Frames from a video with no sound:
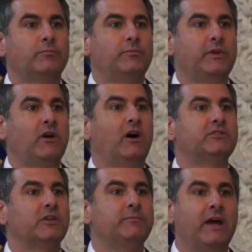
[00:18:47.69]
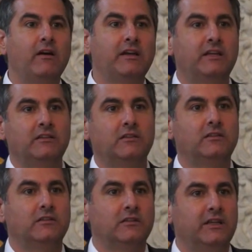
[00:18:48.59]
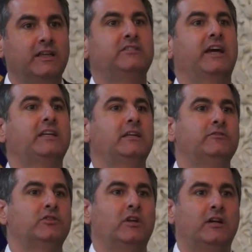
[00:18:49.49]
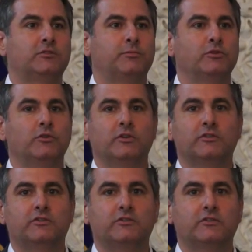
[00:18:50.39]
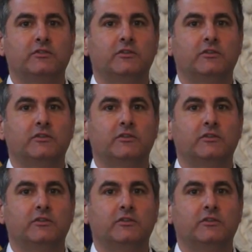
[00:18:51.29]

Because American executives and entrepreneurs